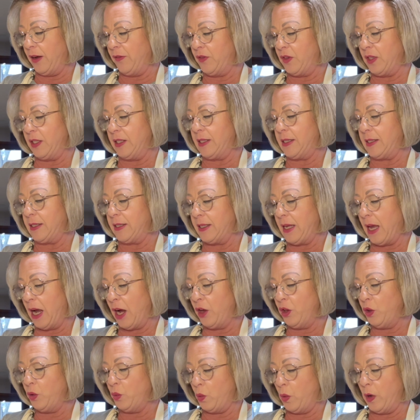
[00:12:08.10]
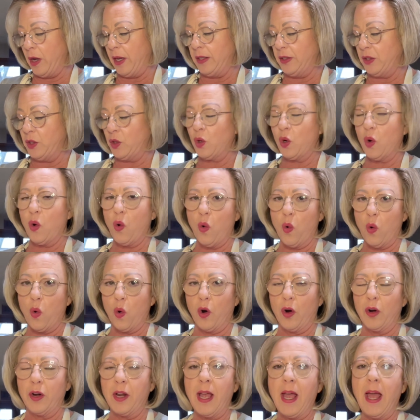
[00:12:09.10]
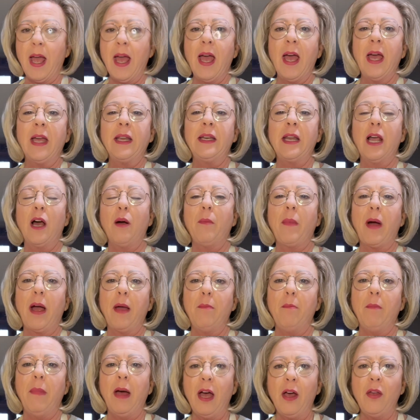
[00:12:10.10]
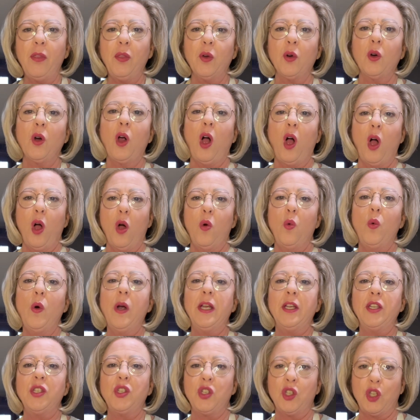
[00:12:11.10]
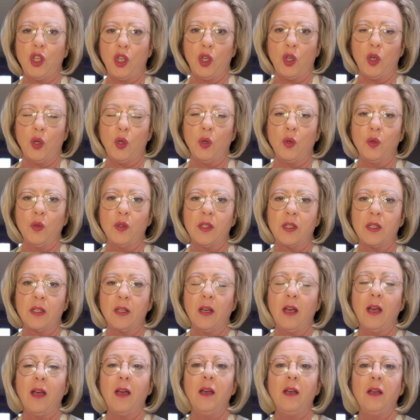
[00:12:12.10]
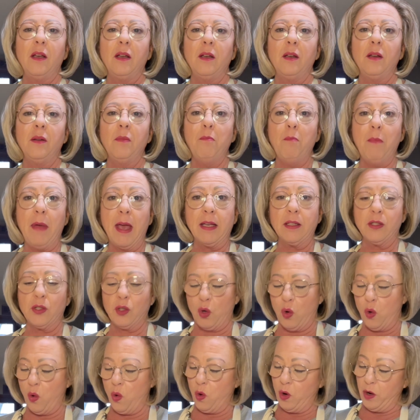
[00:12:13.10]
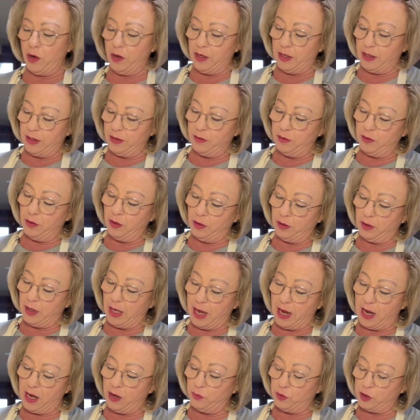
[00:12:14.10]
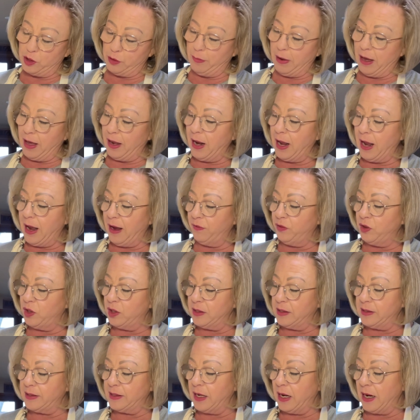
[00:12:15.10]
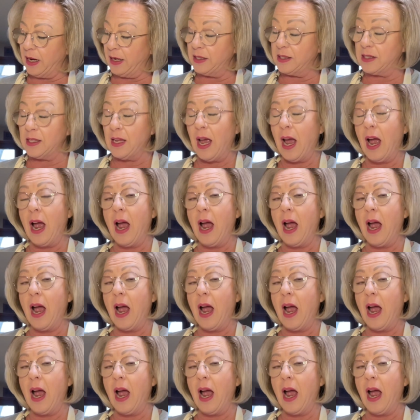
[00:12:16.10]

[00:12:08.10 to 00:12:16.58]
of this Southwest corn. Now my mother always used Mexicorn. The can was about half this size.